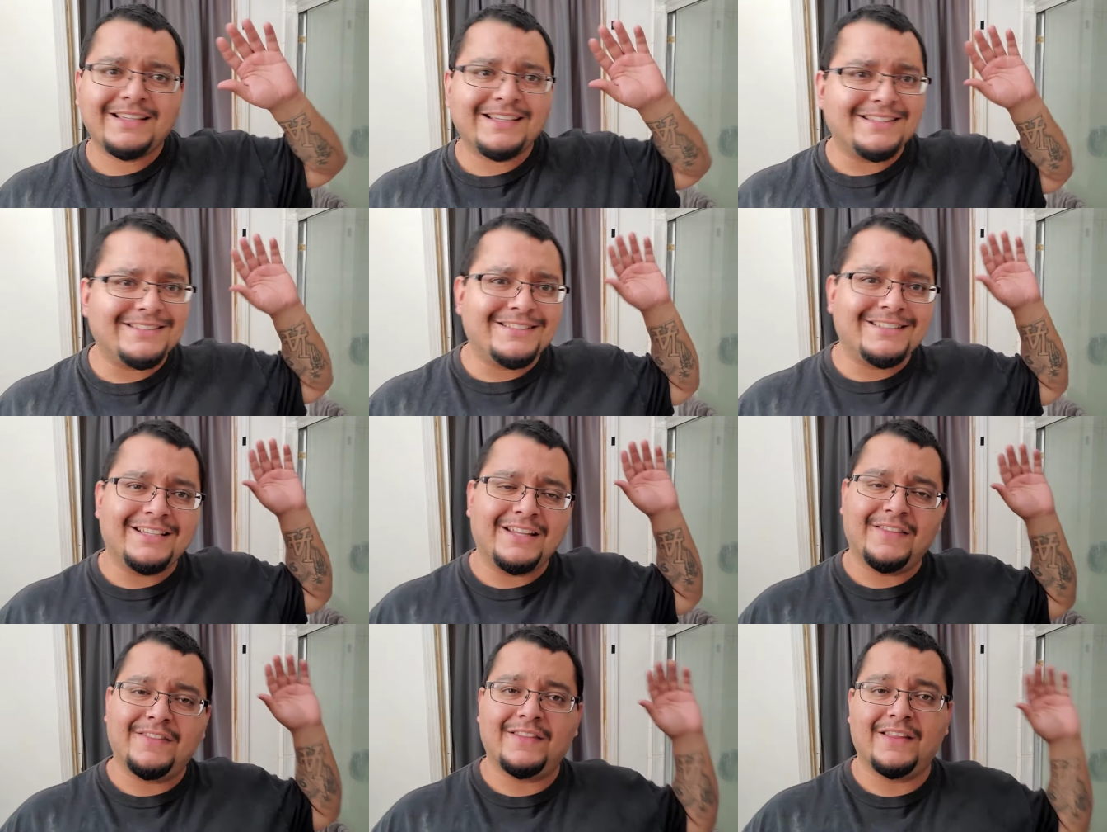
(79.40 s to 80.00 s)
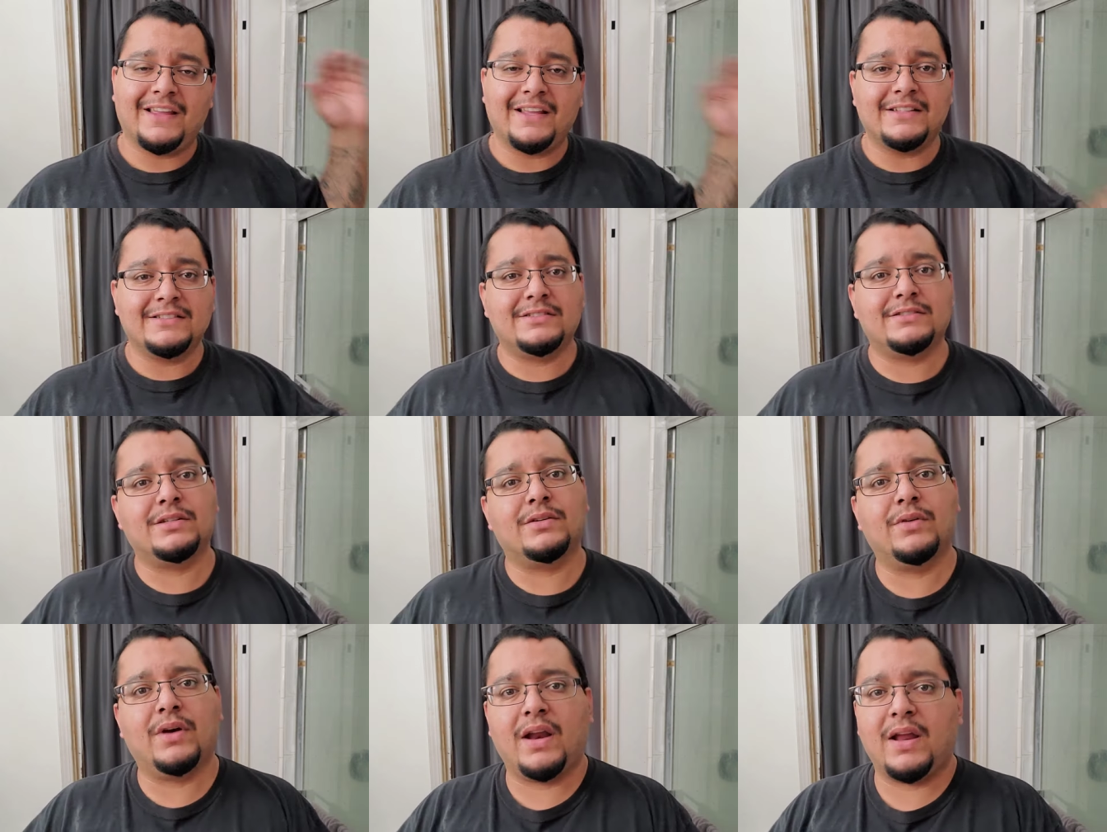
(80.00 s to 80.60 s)
isn't in the
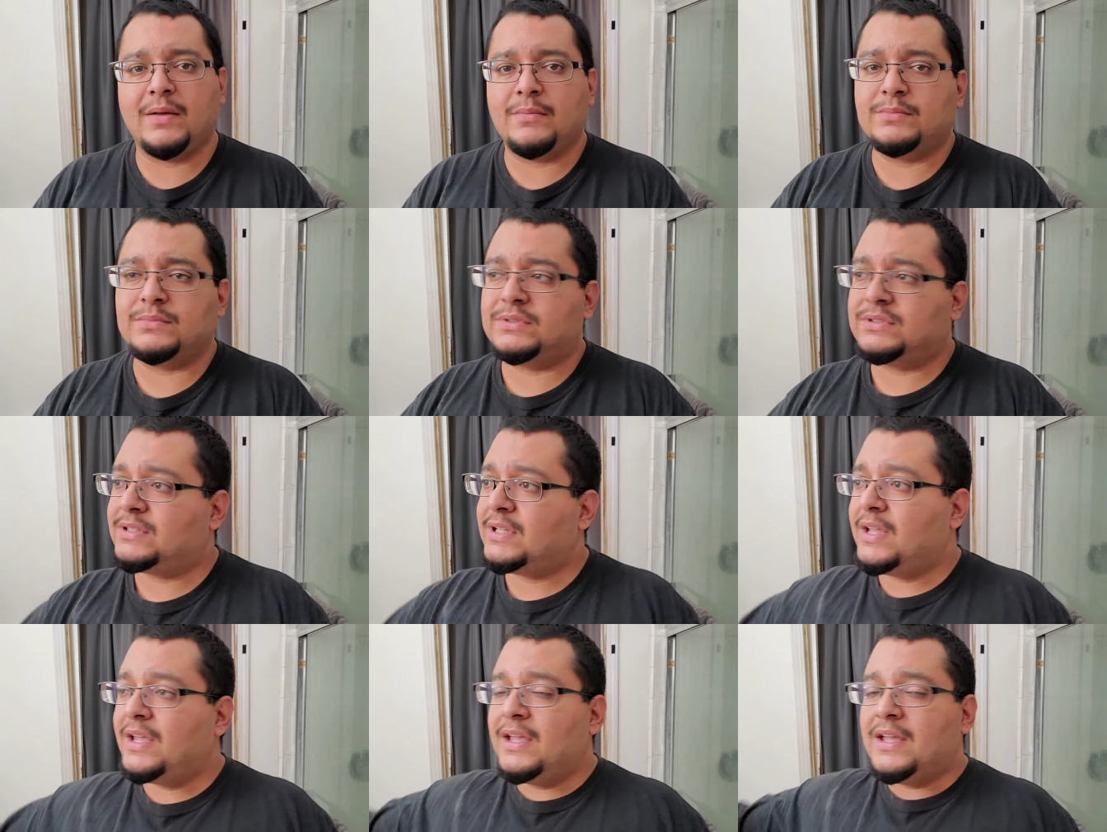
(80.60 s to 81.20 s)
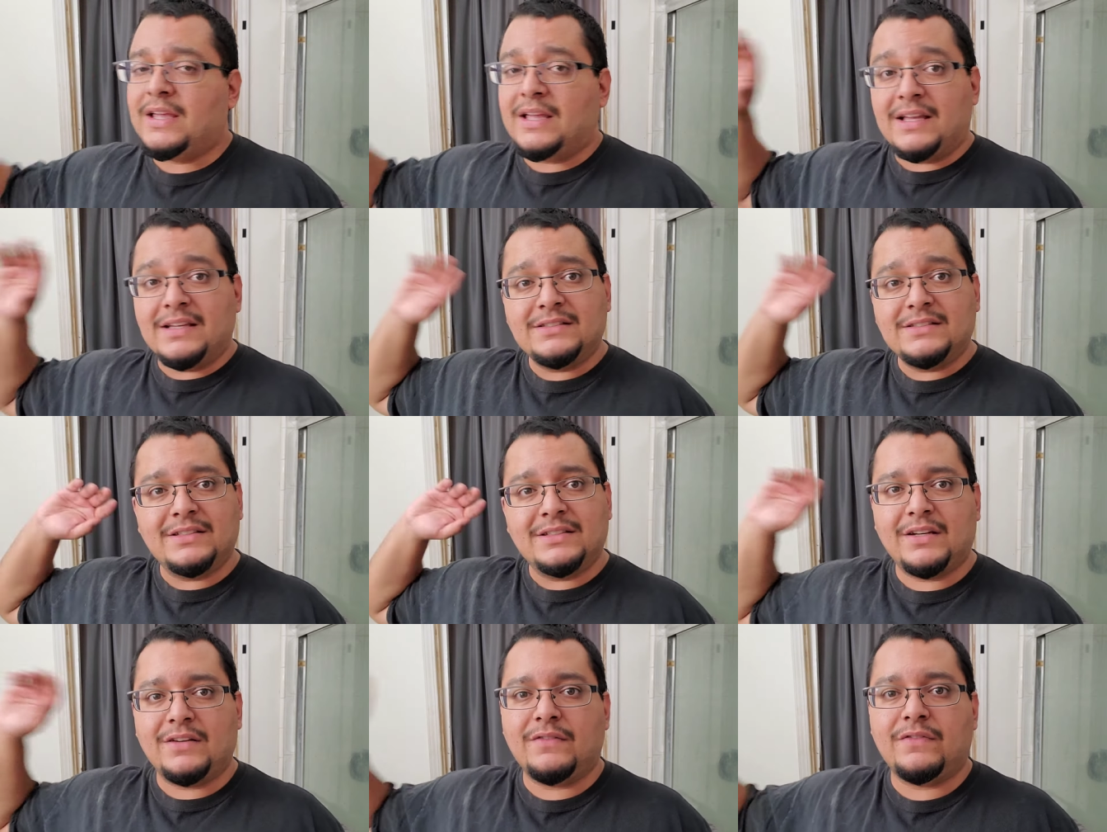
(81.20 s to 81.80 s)
instagrams
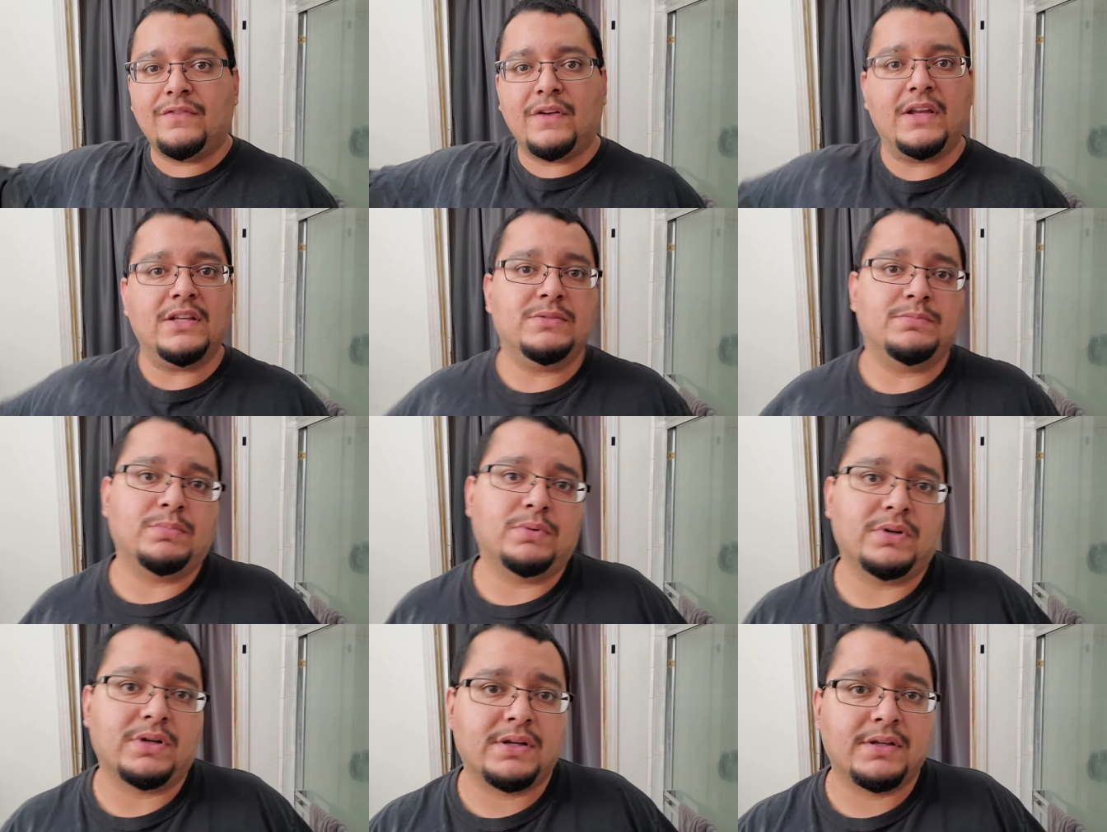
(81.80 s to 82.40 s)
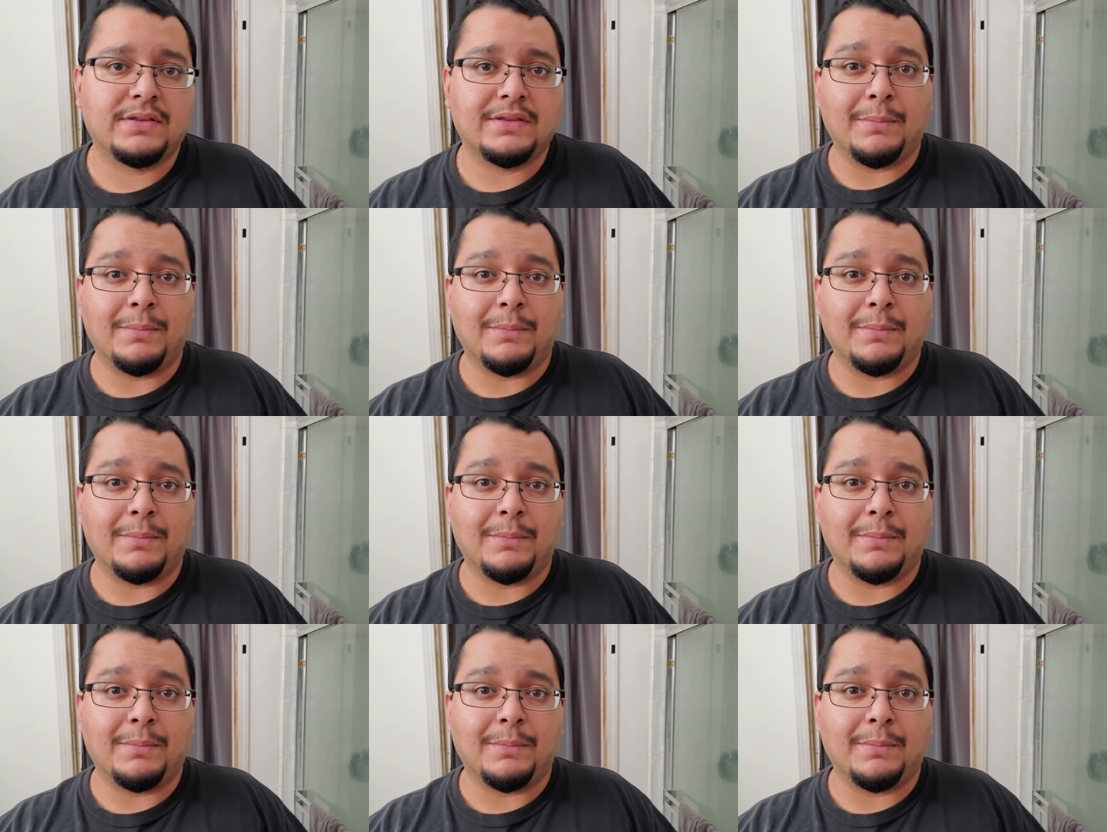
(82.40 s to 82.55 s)
isn't in facebook